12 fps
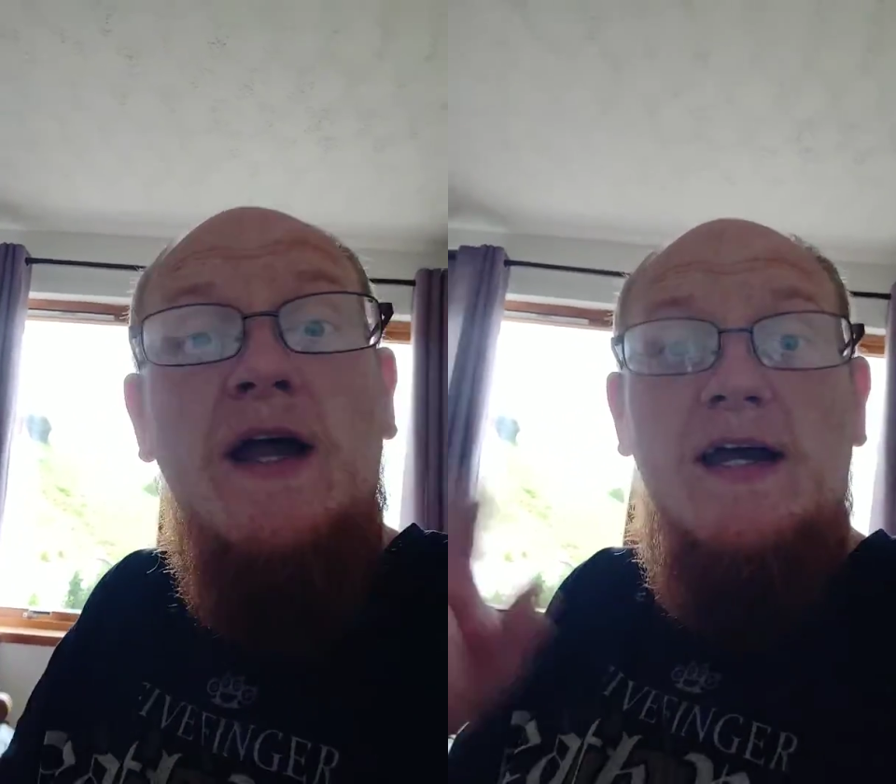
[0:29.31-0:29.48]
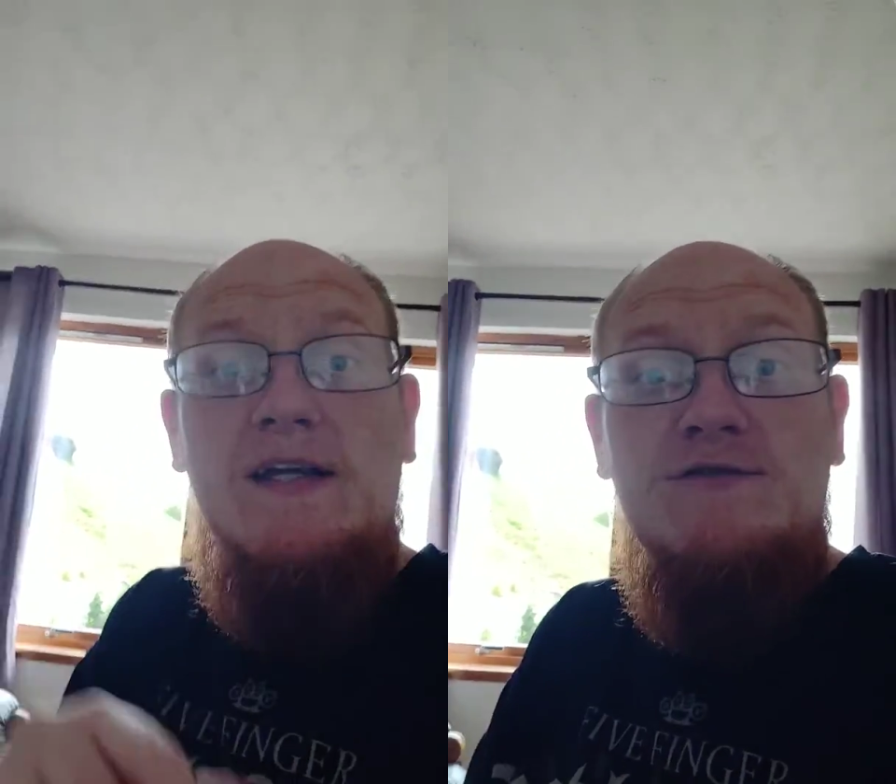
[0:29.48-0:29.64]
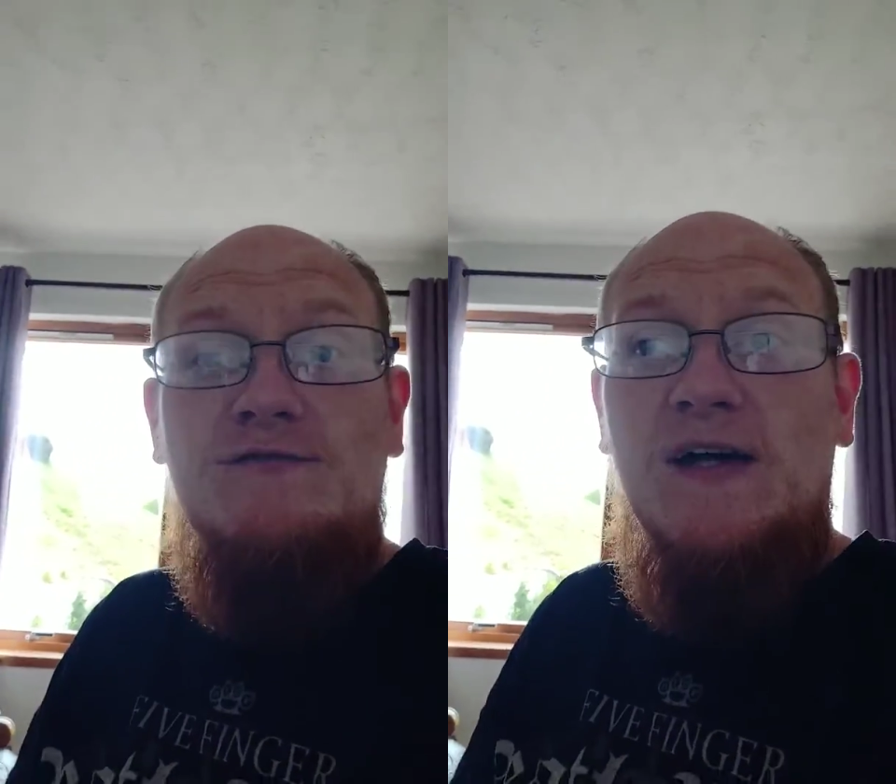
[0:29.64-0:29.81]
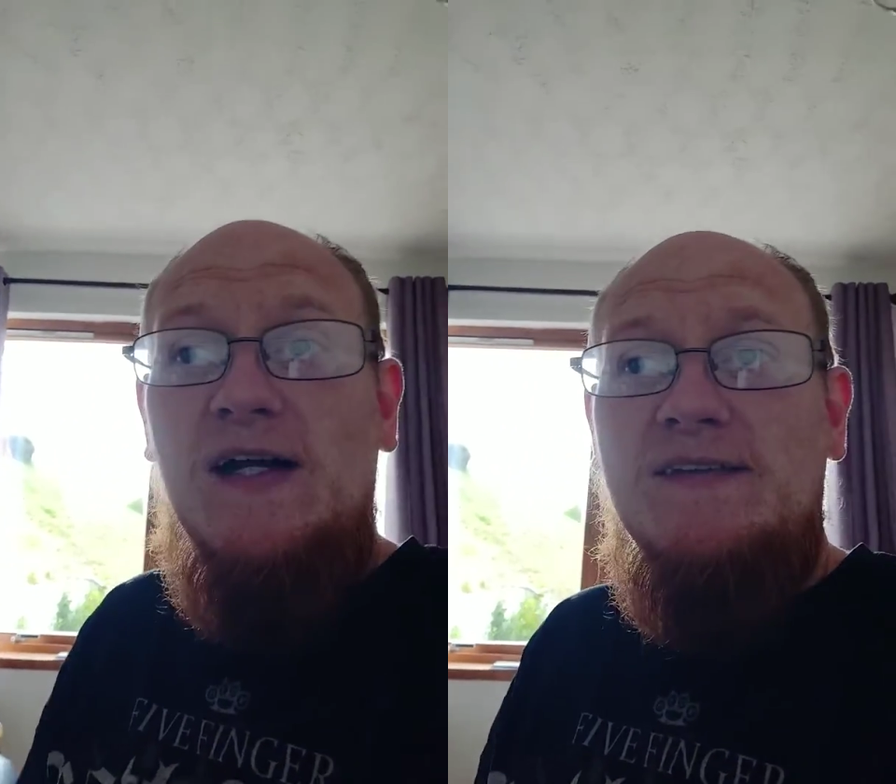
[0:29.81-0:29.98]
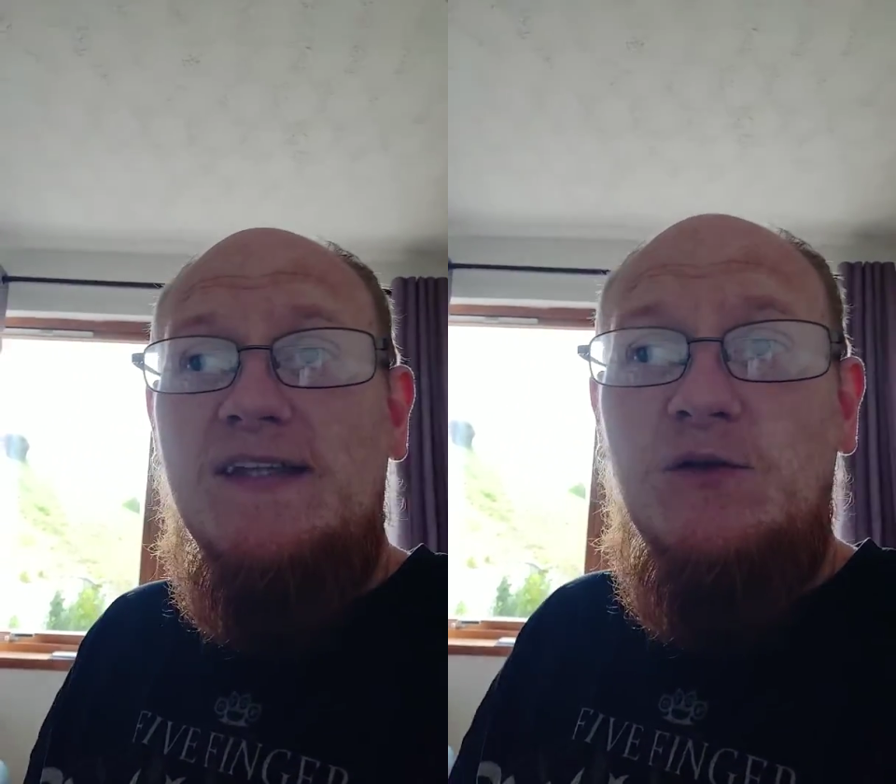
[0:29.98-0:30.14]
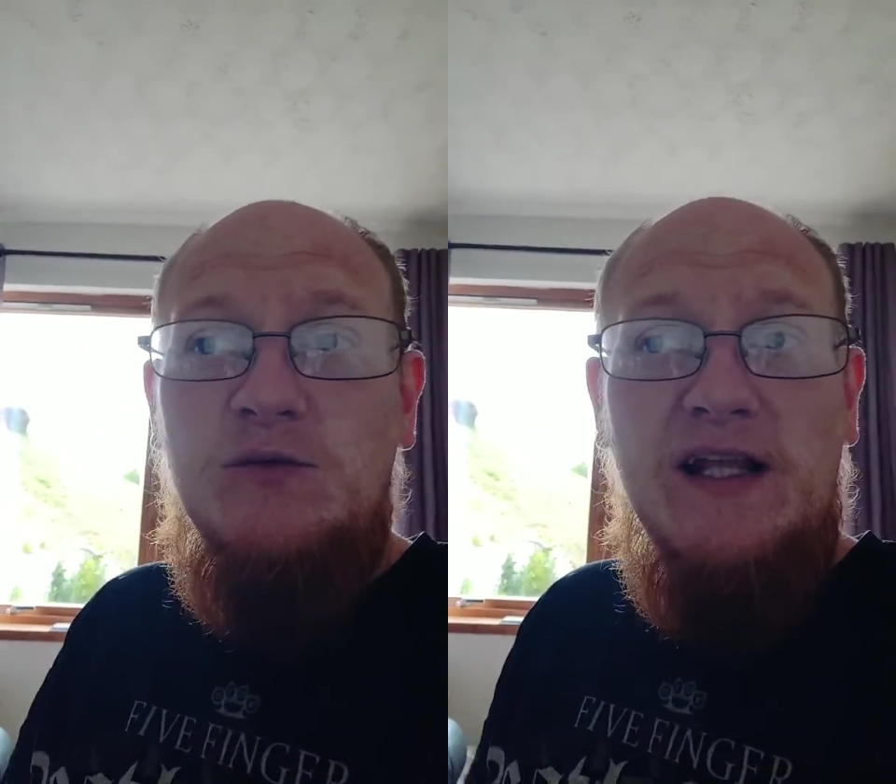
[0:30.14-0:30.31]
In fact,
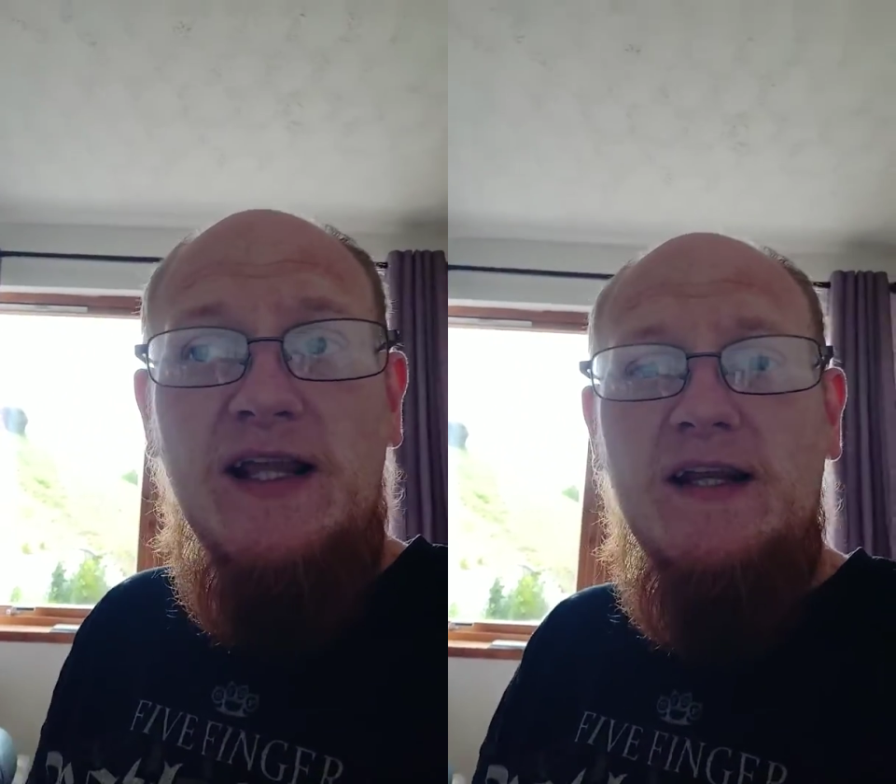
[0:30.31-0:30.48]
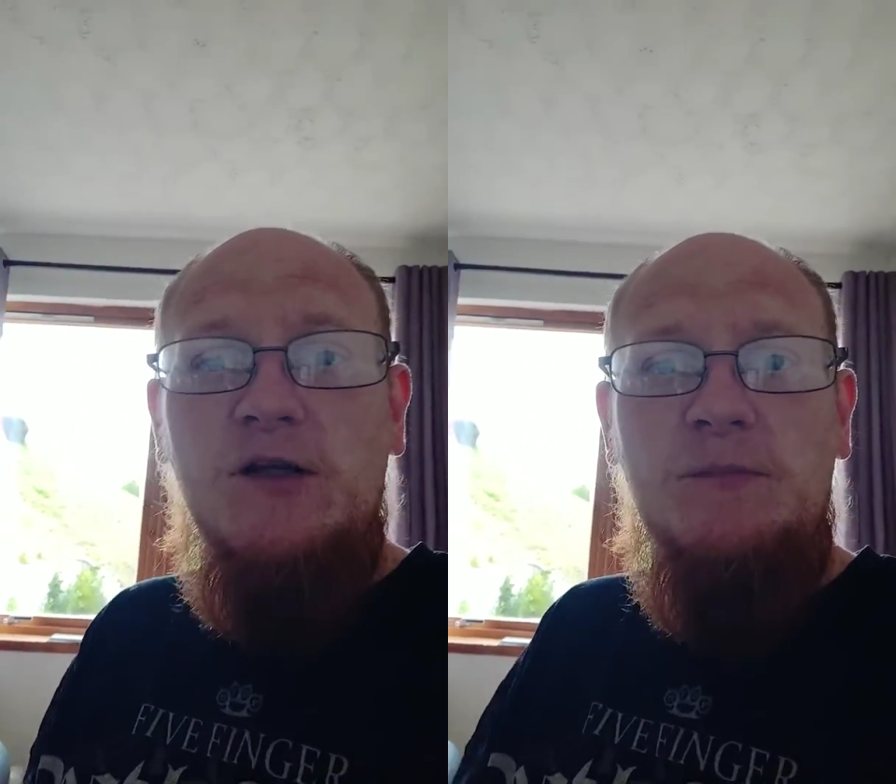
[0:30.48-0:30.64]
it was a little